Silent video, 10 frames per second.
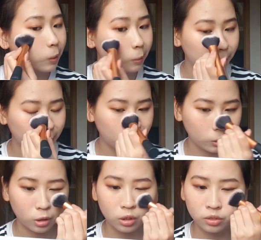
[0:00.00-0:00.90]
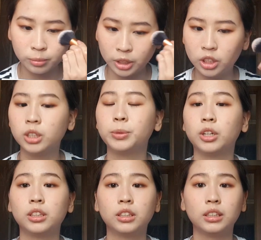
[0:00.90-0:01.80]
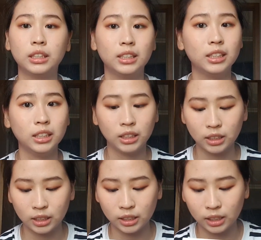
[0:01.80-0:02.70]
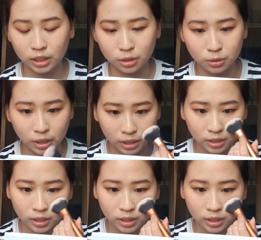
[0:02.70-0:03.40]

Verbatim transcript: I'm putting it all over my cheeks because it's easy and I like to do that.